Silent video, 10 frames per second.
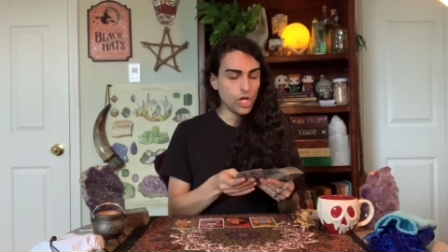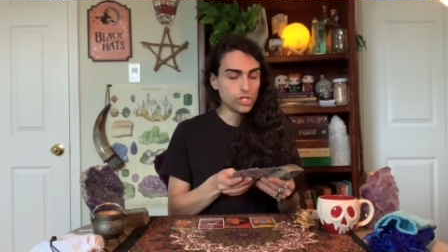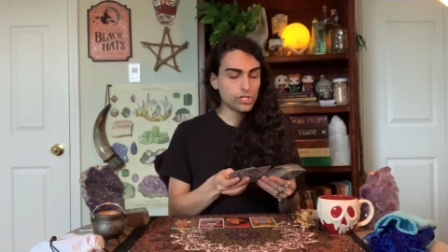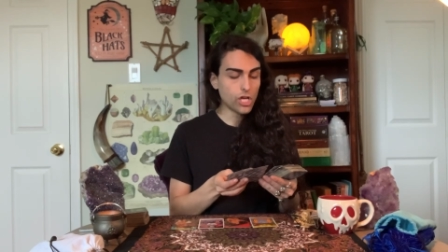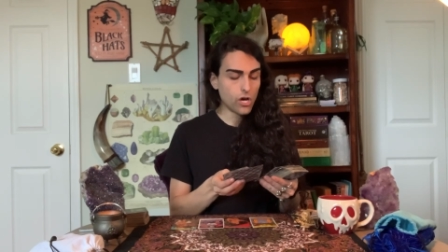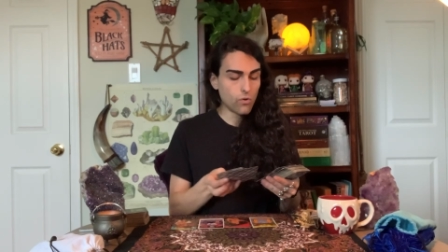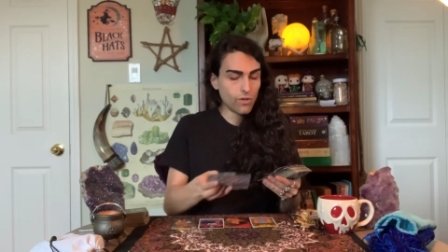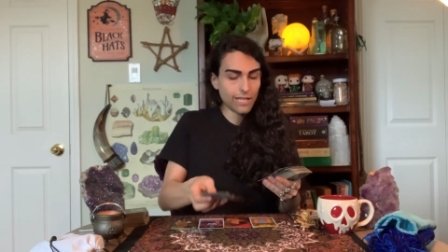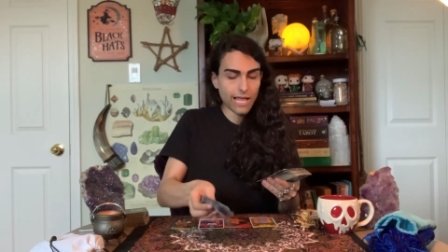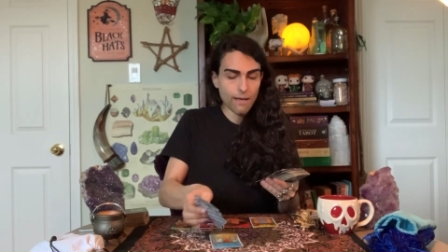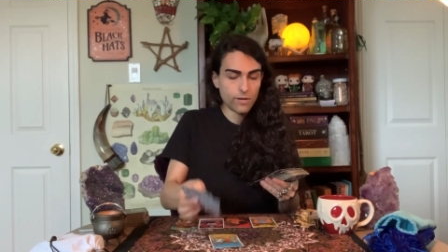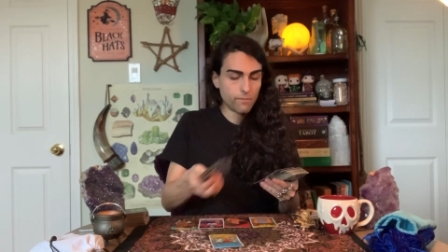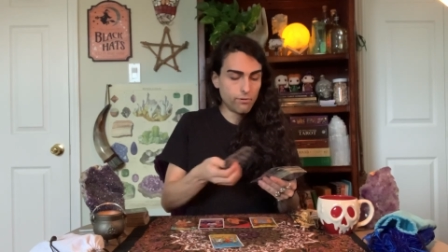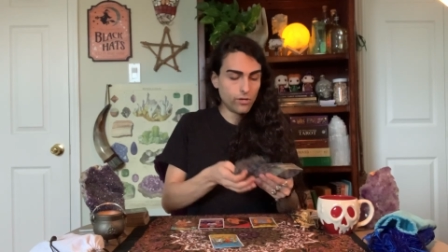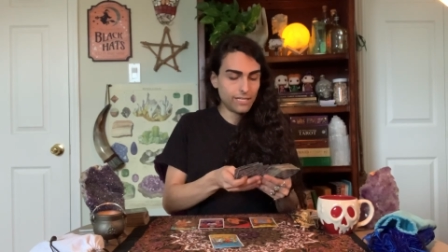So I'm going
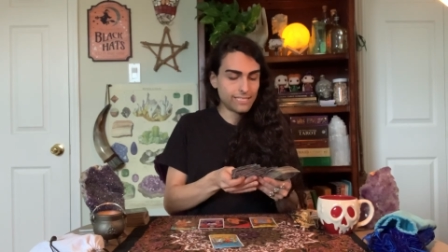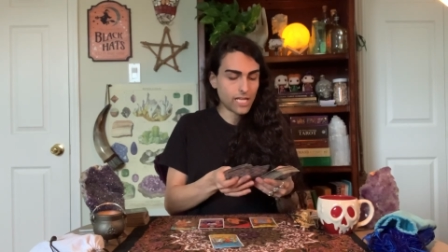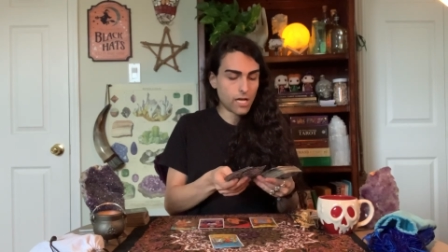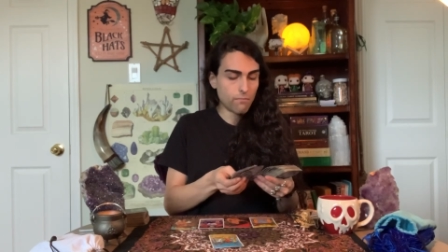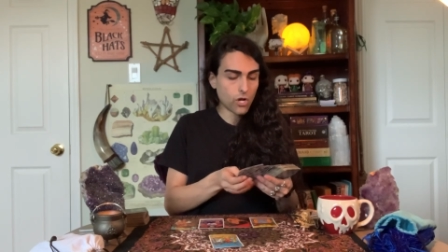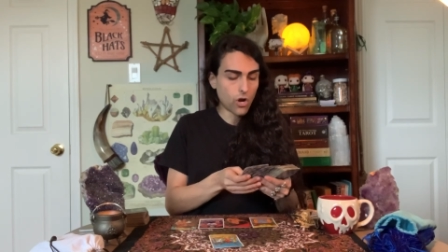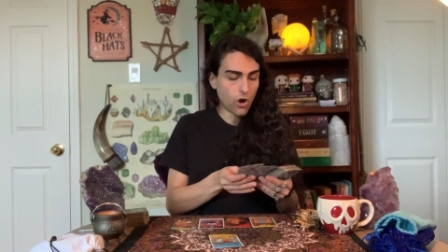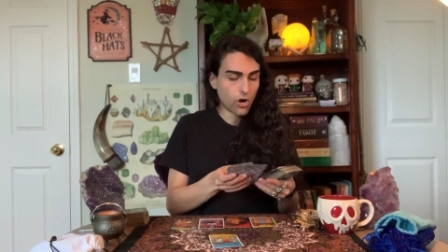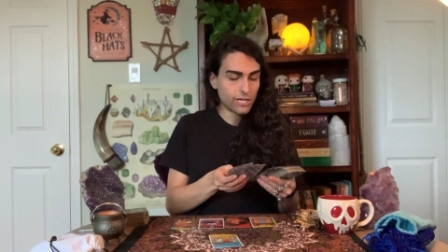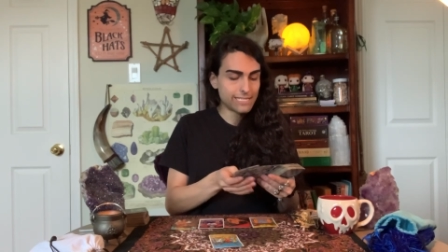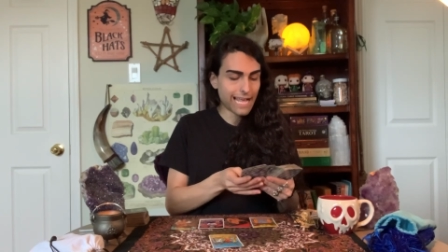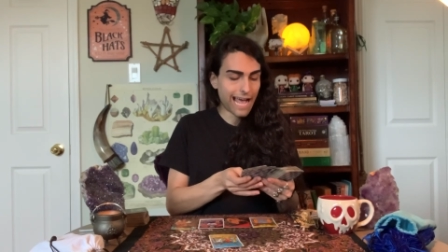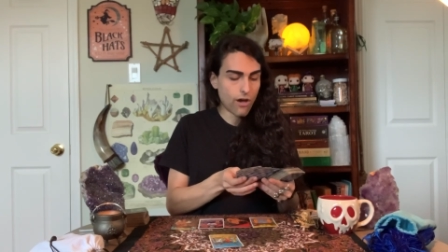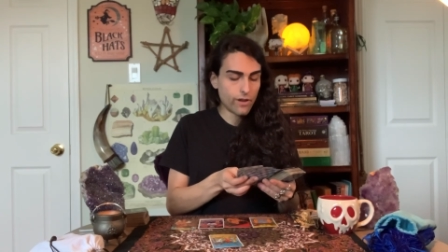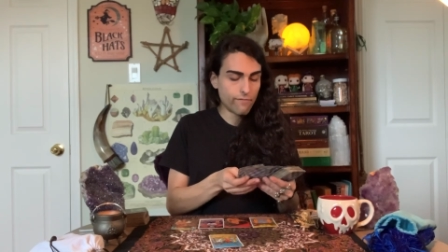to put some cards
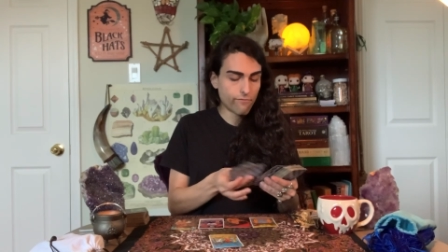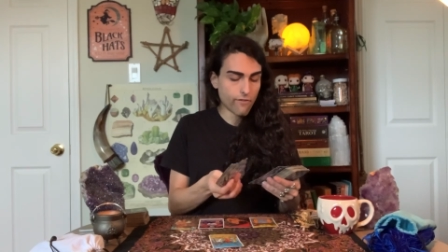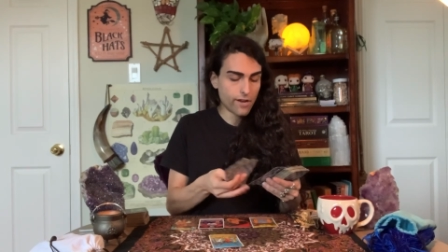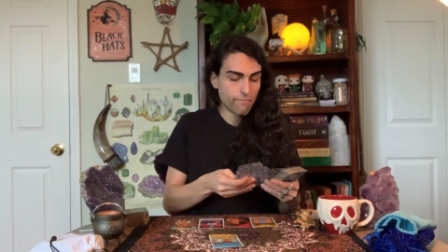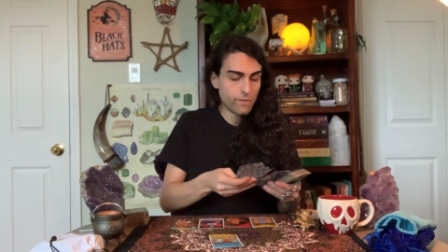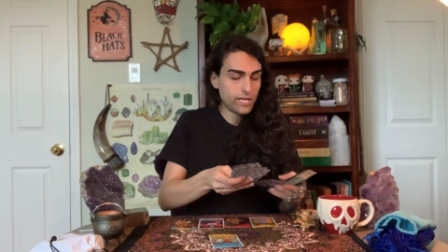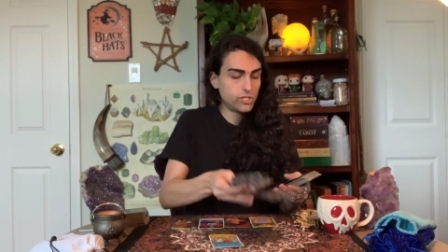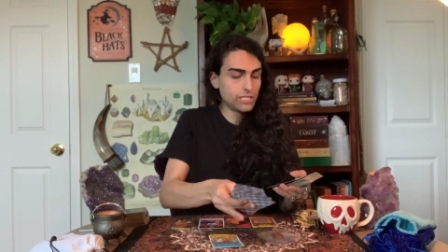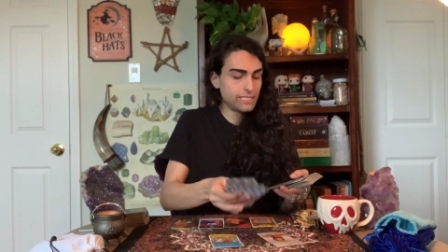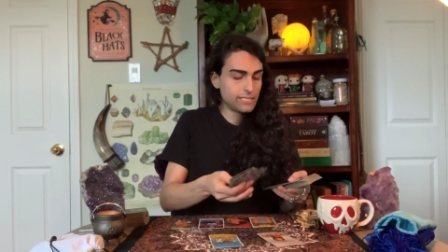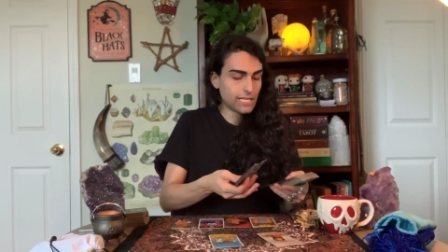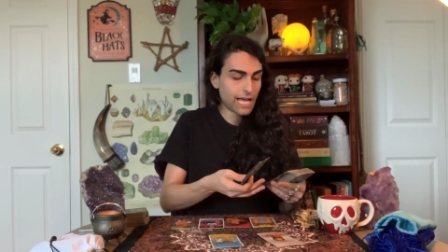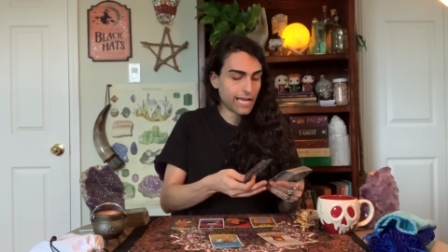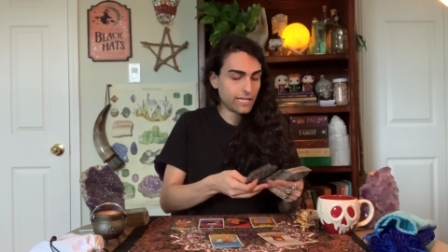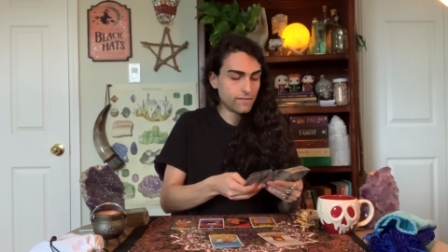out in front of me just to
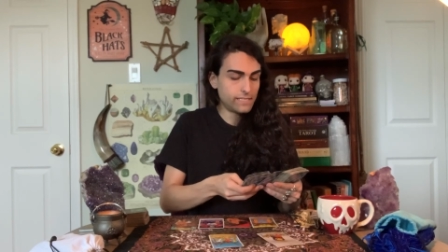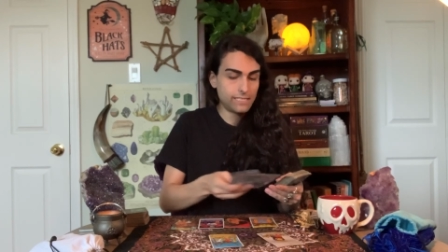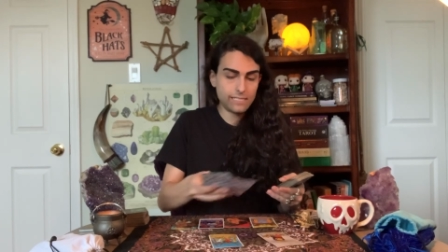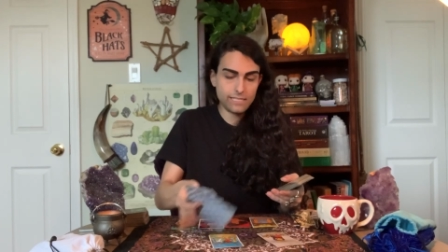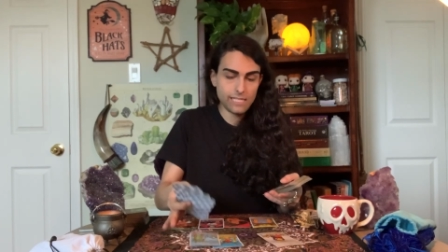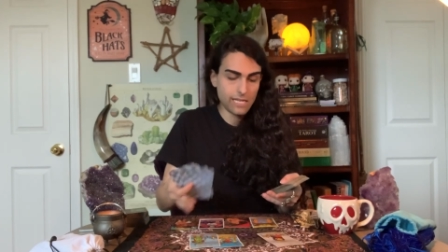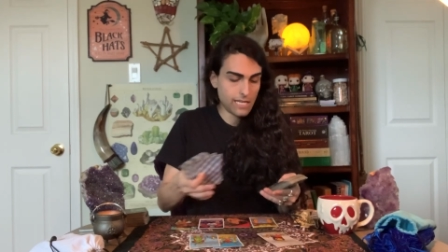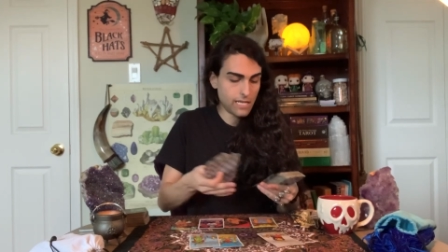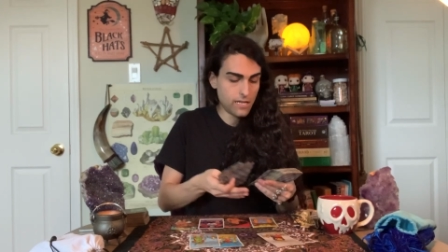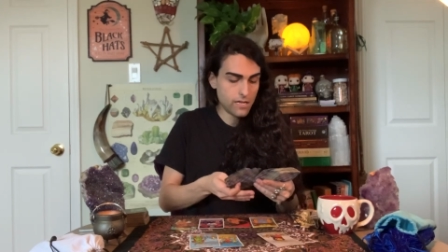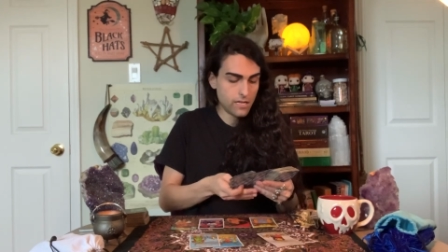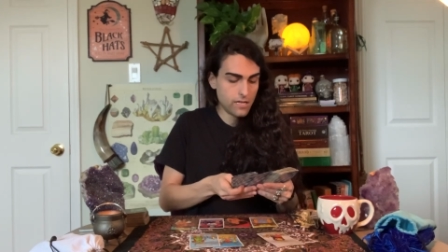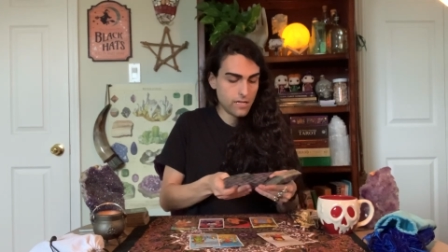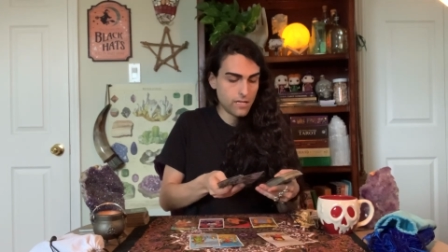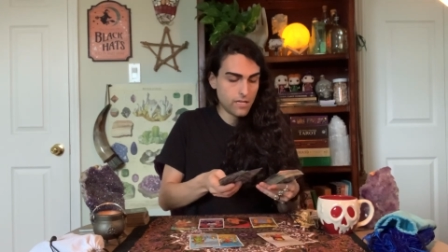kind of see,
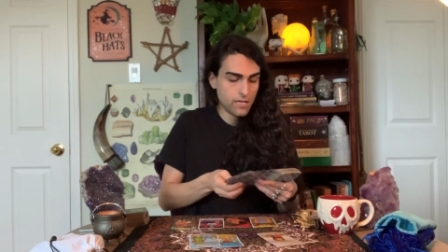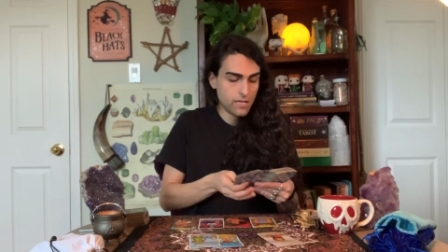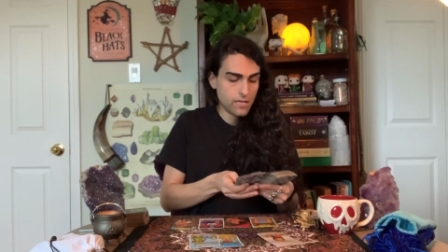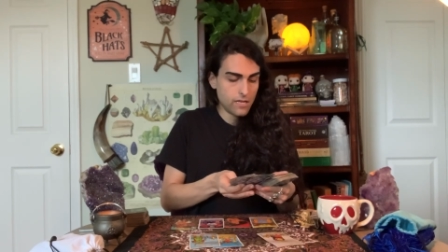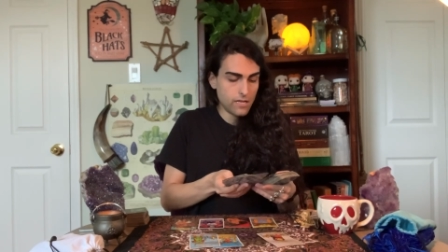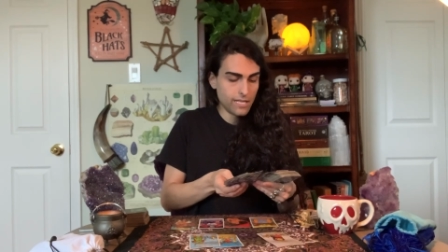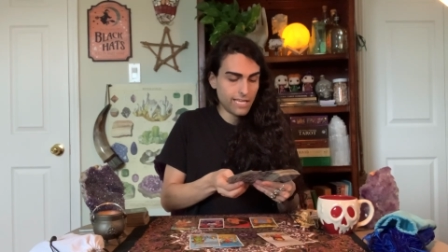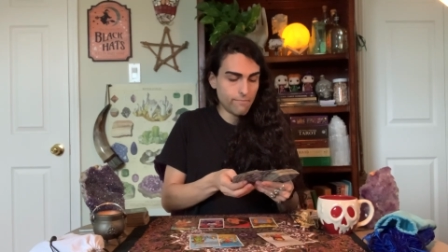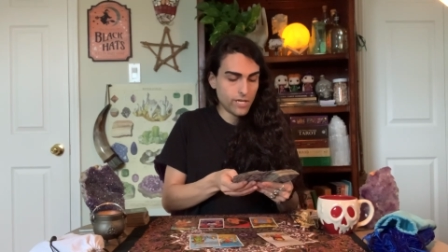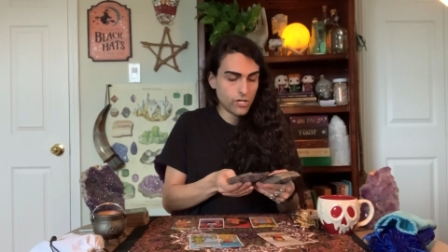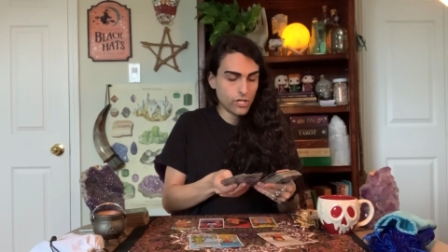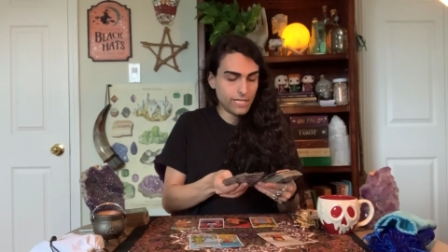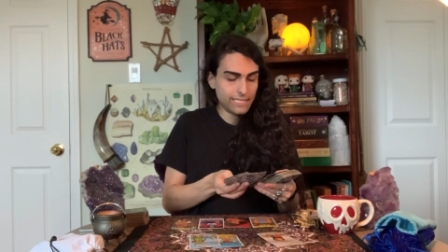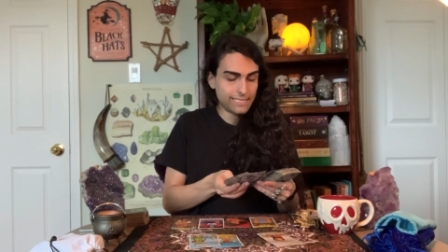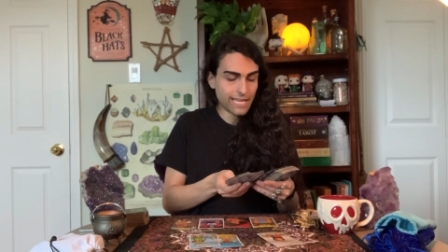give me a good
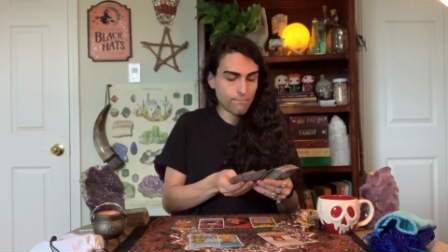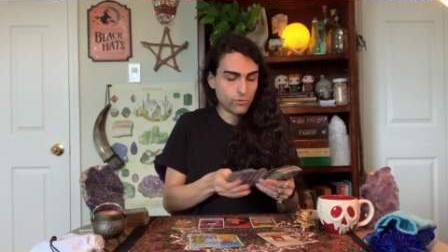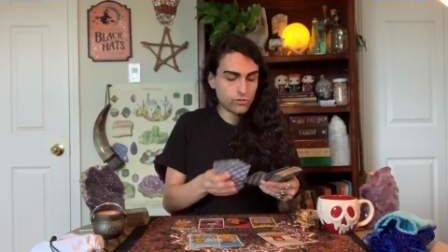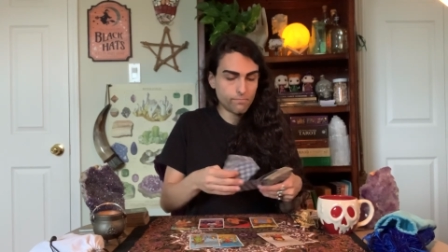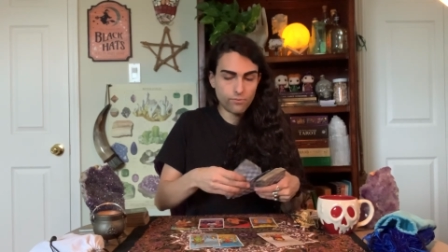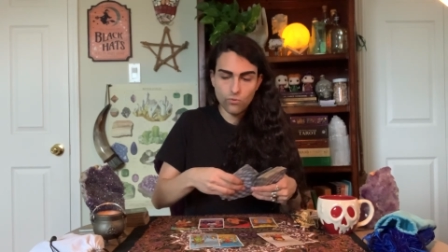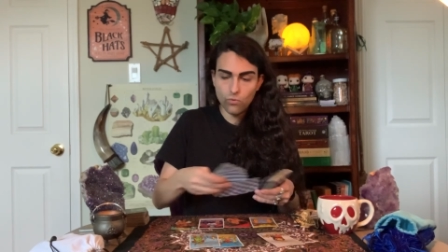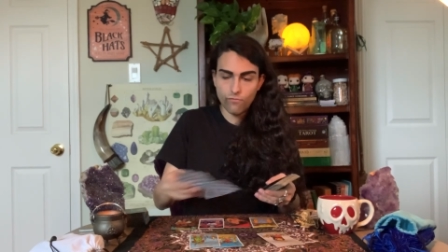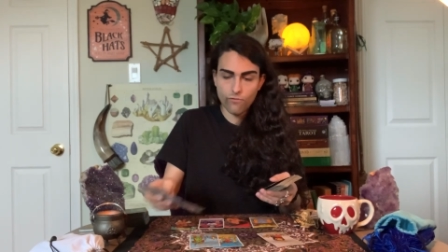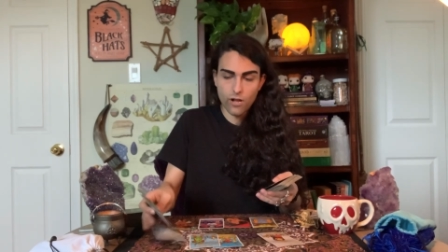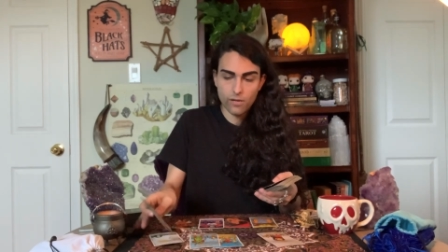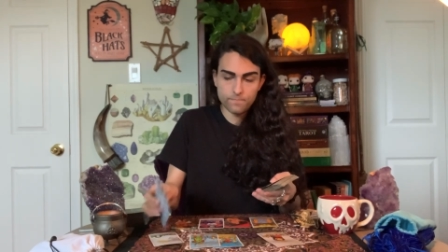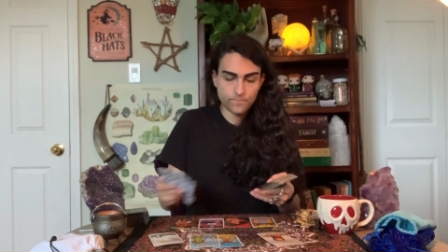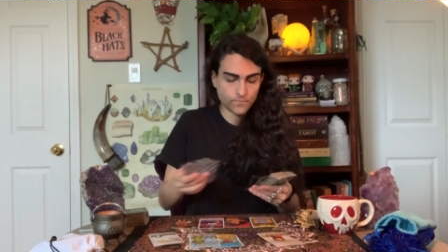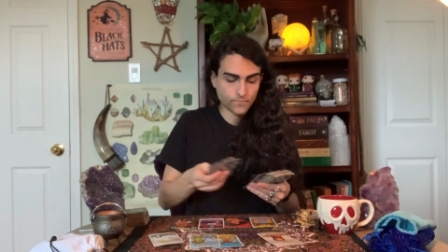example to pull from.